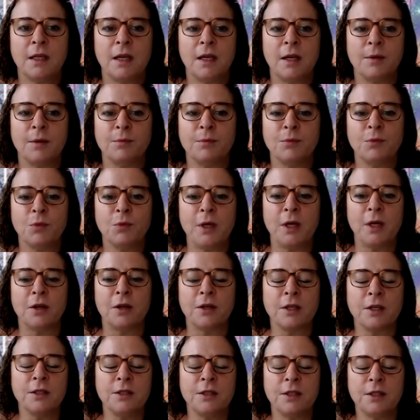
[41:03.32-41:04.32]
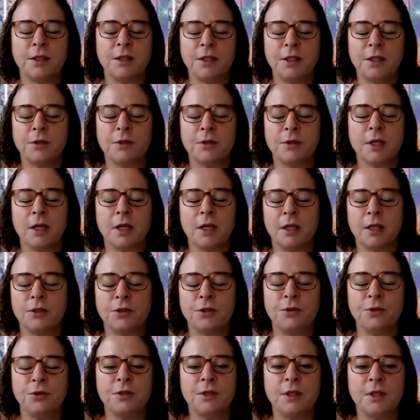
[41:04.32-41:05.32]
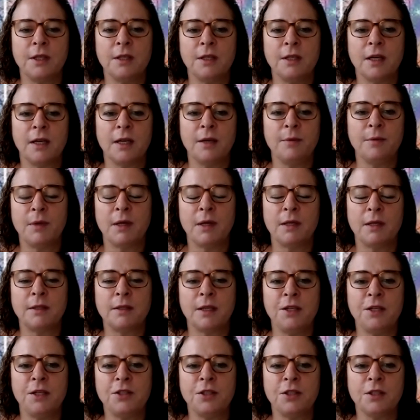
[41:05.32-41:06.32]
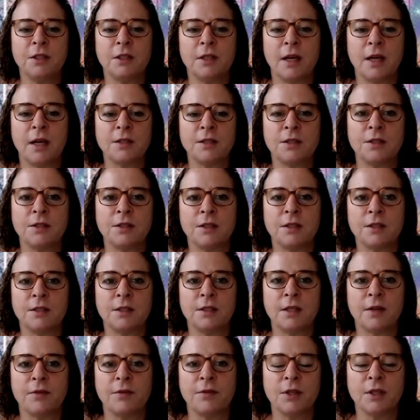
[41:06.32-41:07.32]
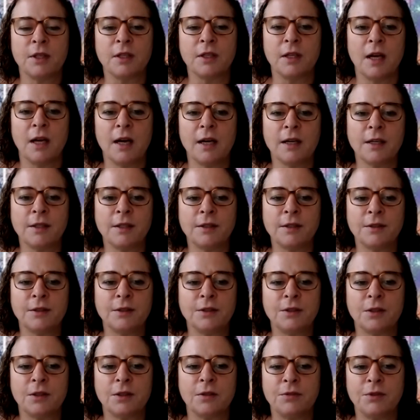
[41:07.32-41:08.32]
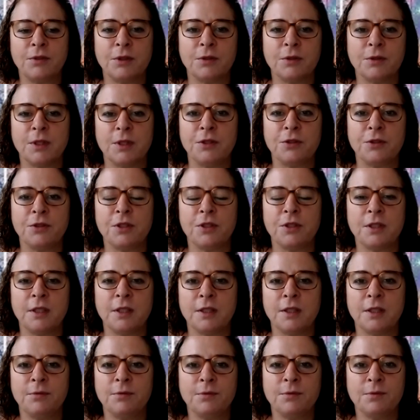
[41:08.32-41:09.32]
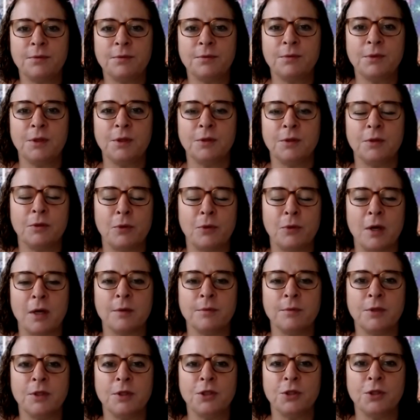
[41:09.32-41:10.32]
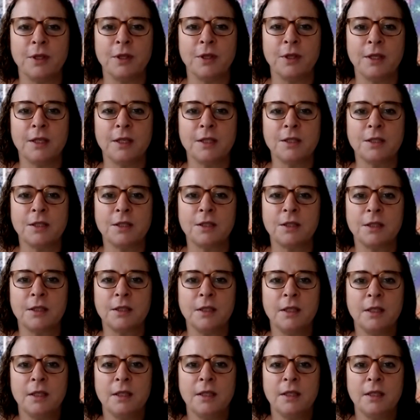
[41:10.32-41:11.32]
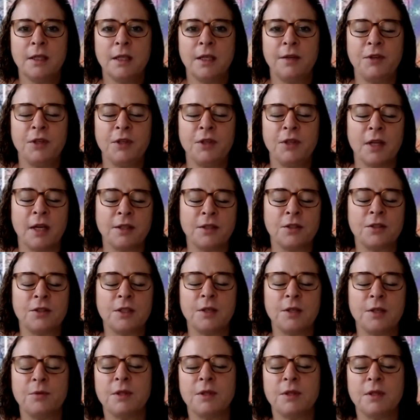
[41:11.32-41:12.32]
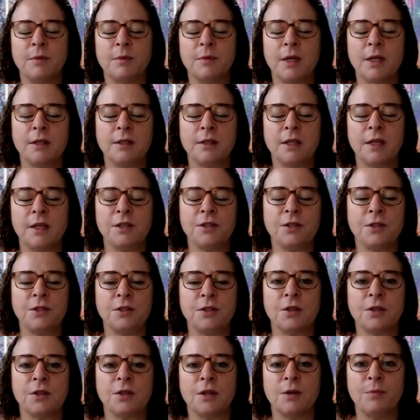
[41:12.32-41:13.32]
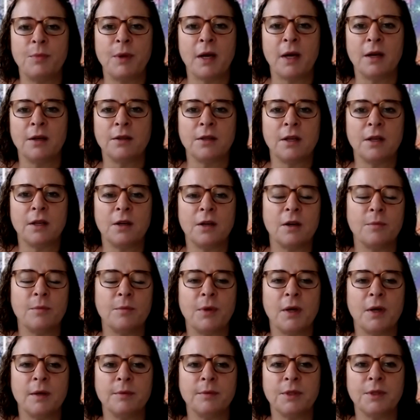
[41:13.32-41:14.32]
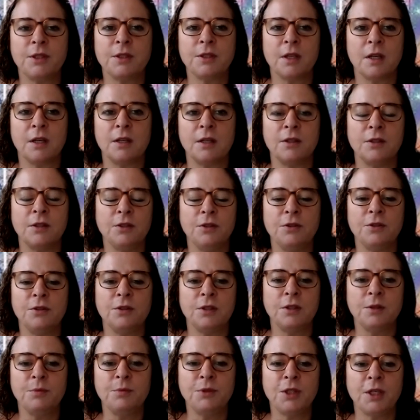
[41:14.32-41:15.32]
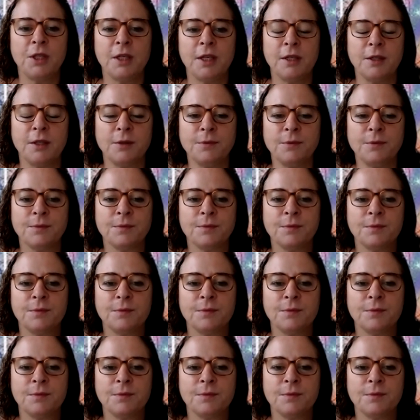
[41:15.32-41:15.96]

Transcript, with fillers: Um, we are continuing our Tuesday night meditation classes at seven o'clock. So if you're interested, you're welcome to join us. If you'd like to see what the meditations are about, they are published on our YouTube channel.